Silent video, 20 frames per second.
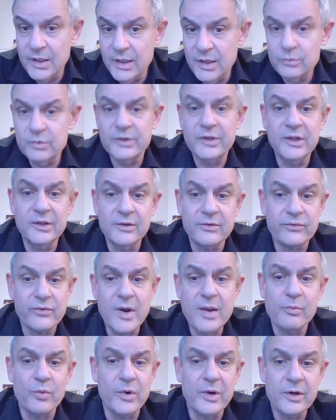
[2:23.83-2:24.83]
within the
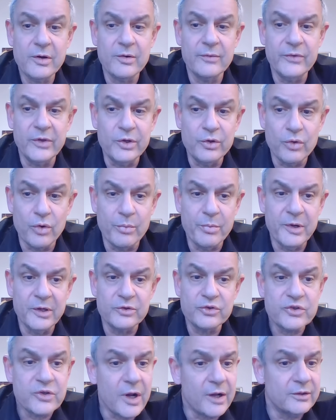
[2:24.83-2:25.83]
framework of the
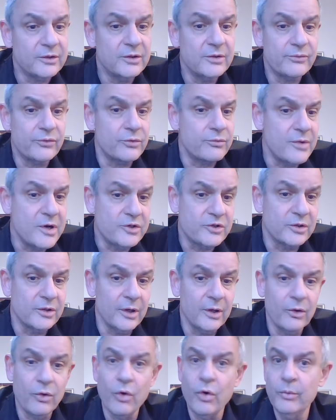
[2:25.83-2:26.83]
European Charter for
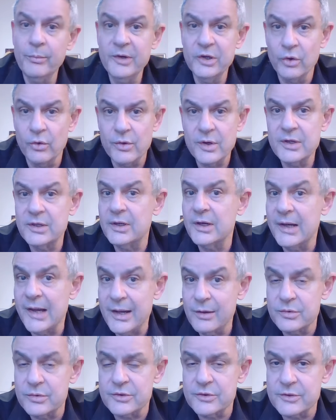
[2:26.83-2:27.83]
Regional or Minority
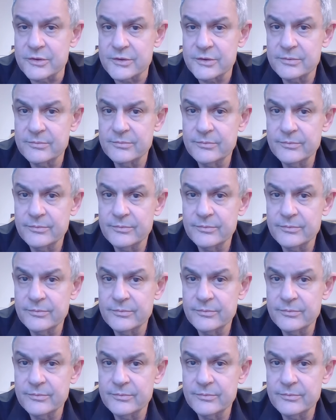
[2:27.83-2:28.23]
Languages.